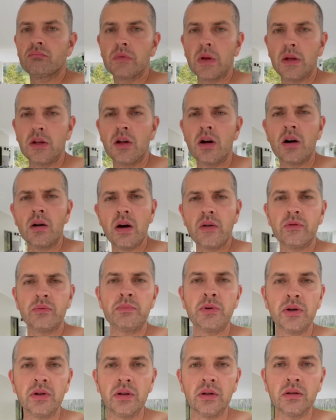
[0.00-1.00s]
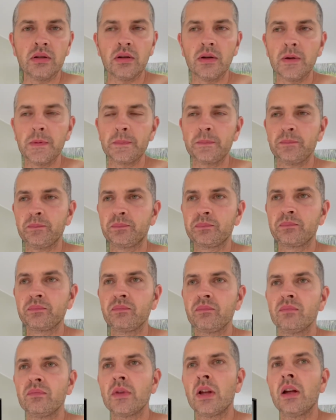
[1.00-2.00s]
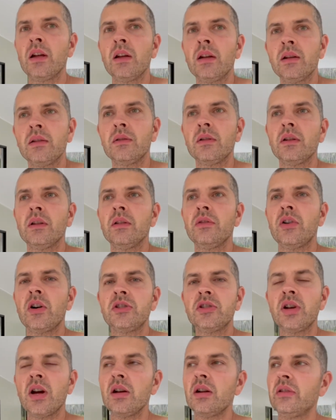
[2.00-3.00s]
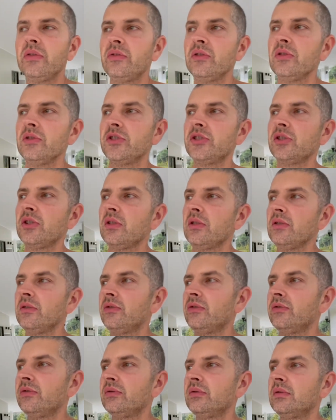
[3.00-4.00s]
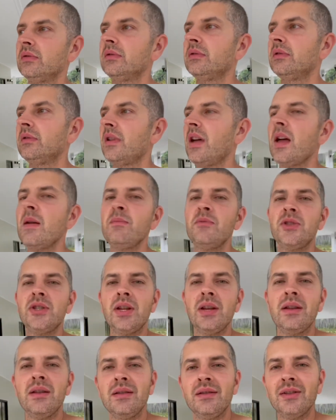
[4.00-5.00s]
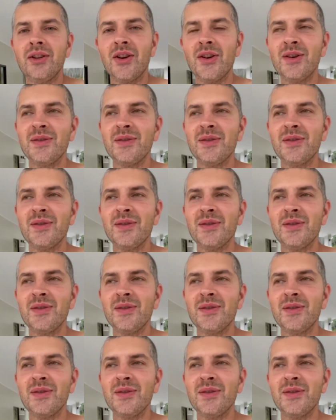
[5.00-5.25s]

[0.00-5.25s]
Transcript: got to have a pudding, you know. If I don't, I feel sort of empty, you know.